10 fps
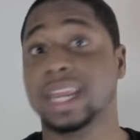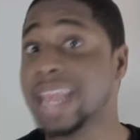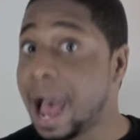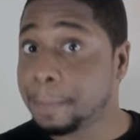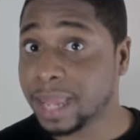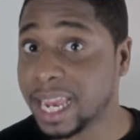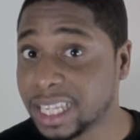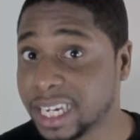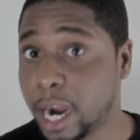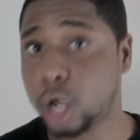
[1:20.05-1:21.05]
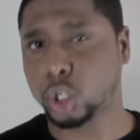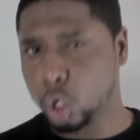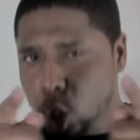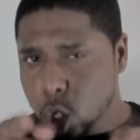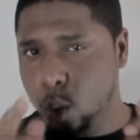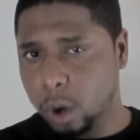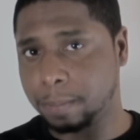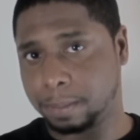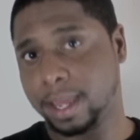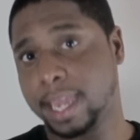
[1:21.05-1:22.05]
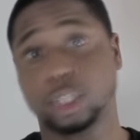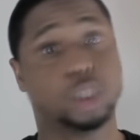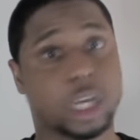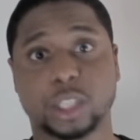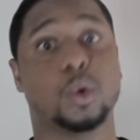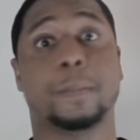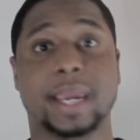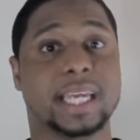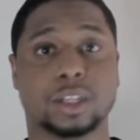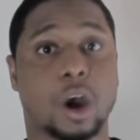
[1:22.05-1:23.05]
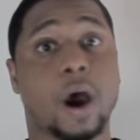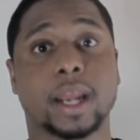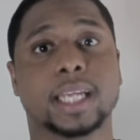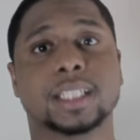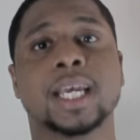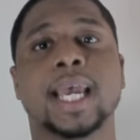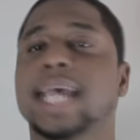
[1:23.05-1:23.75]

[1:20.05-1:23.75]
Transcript: Not playing the character you want to play just to appease an audience